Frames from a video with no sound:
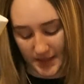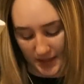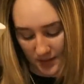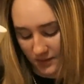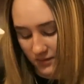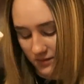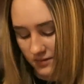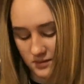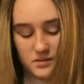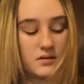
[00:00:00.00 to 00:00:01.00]
neat.
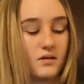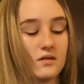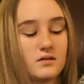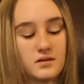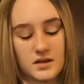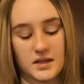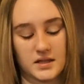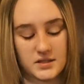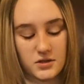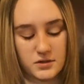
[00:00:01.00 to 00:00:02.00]

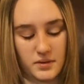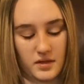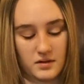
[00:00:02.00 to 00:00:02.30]
And this goes with